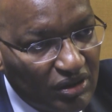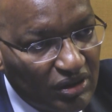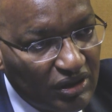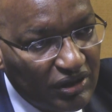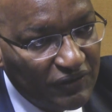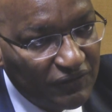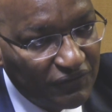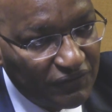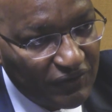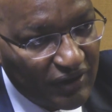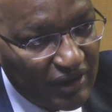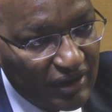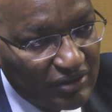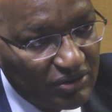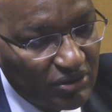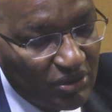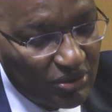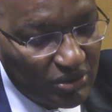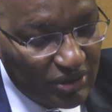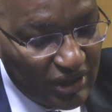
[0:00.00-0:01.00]
effect
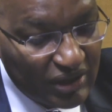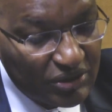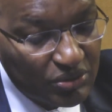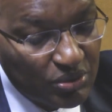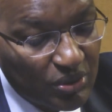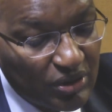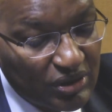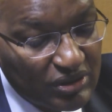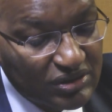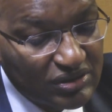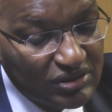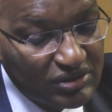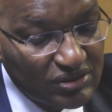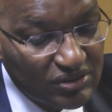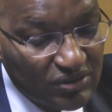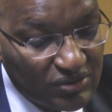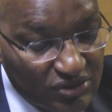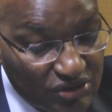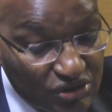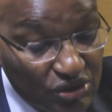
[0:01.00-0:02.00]
or networks,
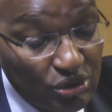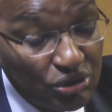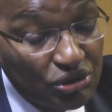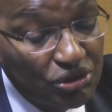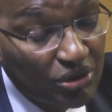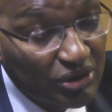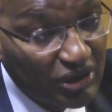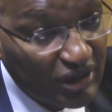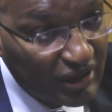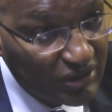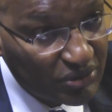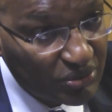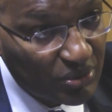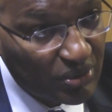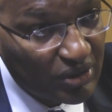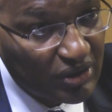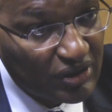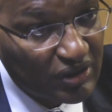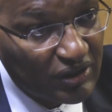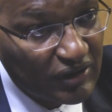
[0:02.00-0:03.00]
or social
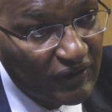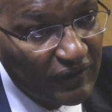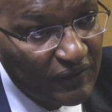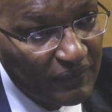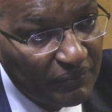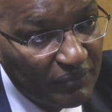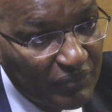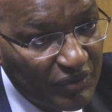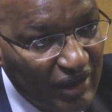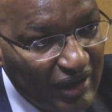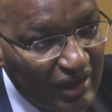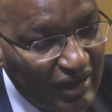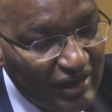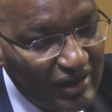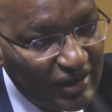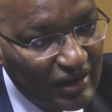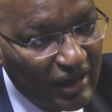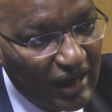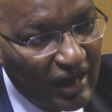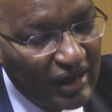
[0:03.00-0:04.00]
network,
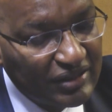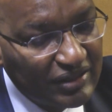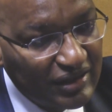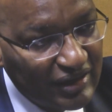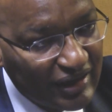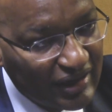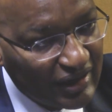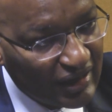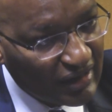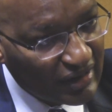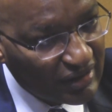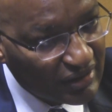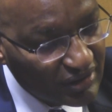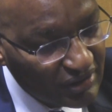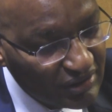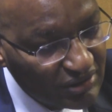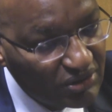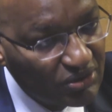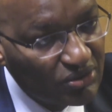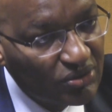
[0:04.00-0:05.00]
I think are
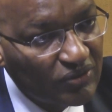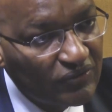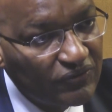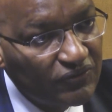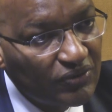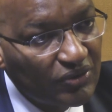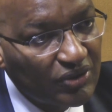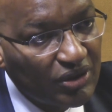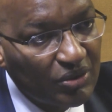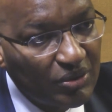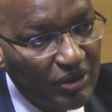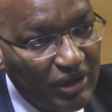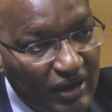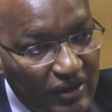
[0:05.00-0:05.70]
critical for the way